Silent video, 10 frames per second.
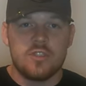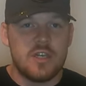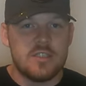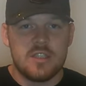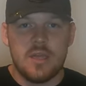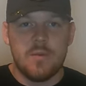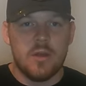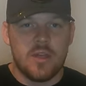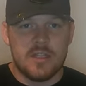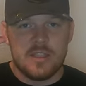Send us an
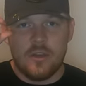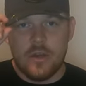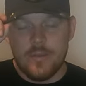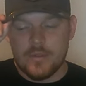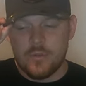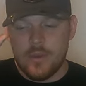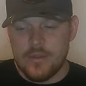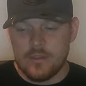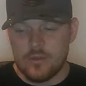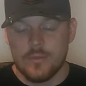email. Like I said, our emails will be in
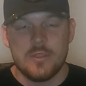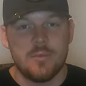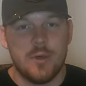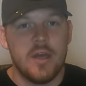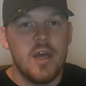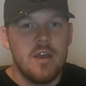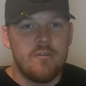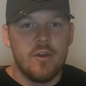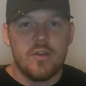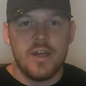the description. But
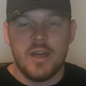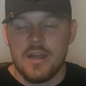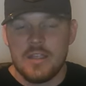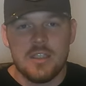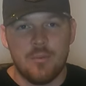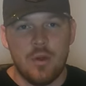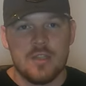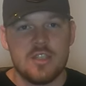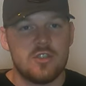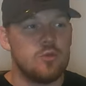fairly easy
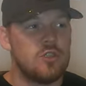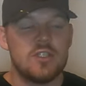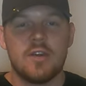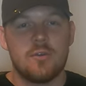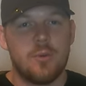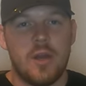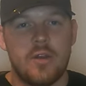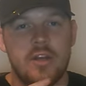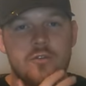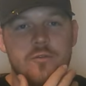process. You just have to put out
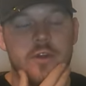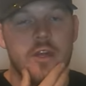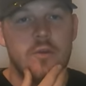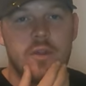an entry video.